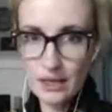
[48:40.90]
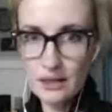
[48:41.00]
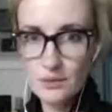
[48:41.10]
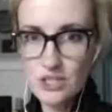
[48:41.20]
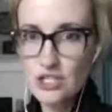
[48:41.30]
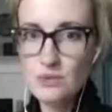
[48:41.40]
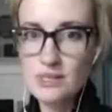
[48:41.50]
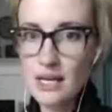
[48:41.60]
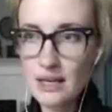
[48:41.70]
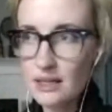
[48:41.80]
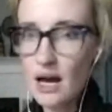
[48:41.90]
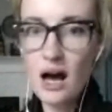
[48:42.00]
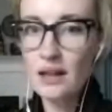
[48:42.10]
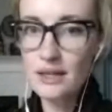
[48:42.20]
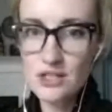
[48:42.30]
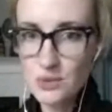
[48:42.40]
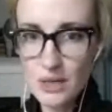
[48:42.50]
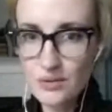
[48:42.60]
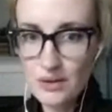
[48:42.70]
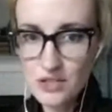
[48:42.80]
when she was like in college or
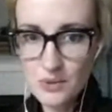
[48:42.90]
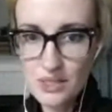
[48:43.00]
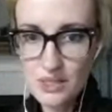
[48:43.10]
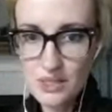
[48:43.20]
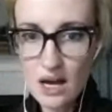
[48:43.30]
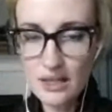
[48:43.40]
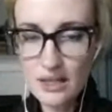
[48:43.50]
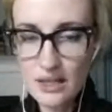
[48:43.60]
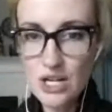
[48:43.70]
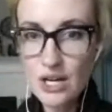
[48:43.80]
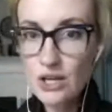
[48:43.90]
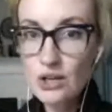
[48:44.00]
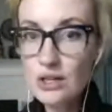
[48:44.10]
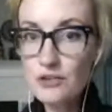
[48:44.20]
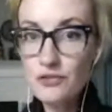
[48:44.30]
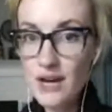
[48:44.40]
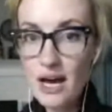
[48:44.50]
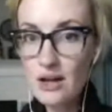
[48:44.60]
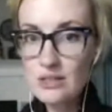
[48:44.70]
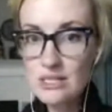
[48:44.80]
whatever, if she went to college, could have
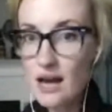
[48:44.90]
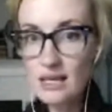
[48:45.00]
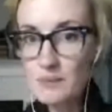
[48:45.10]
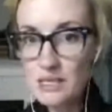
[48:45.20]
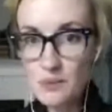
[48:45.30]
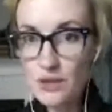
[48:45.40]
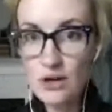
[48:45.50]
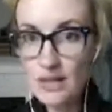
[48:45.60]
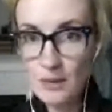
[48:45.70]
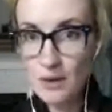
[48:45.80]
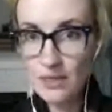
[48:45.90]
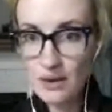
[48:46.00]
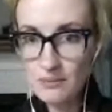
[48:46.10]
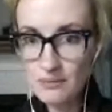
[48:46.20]
found documents with her name on them